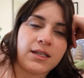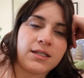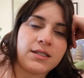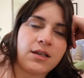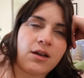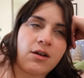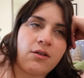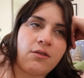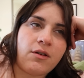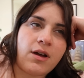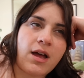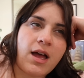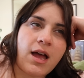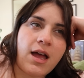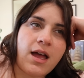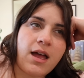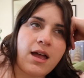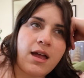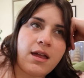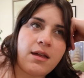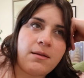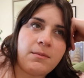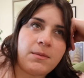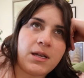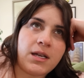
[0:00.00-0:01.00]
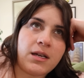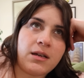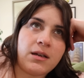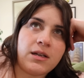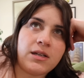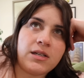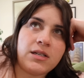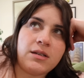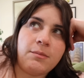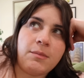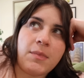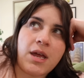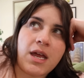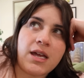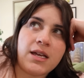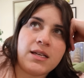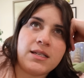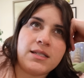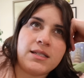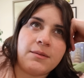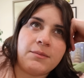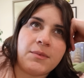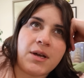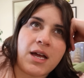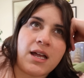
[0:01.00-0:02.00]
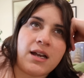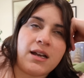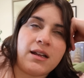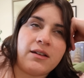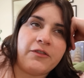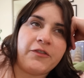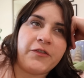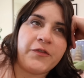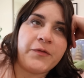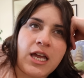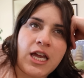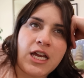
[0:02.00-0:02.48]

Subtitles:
So I am going to make some kind of